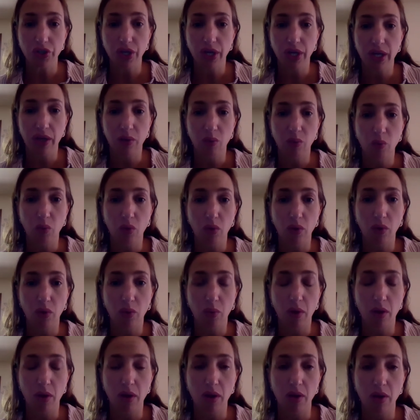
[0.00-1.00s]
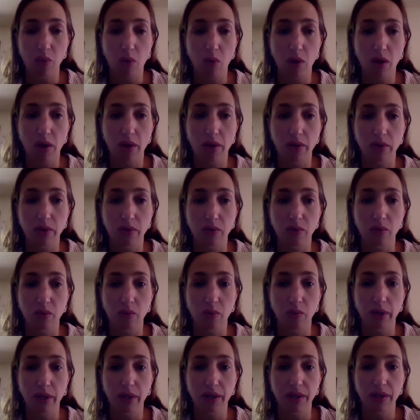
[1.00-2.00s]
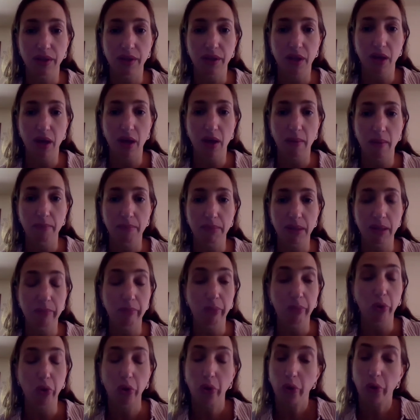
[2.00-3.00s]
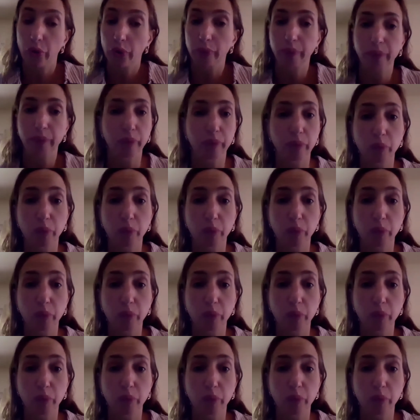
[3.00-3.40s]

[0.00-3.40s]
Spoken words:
and work one-on-one with people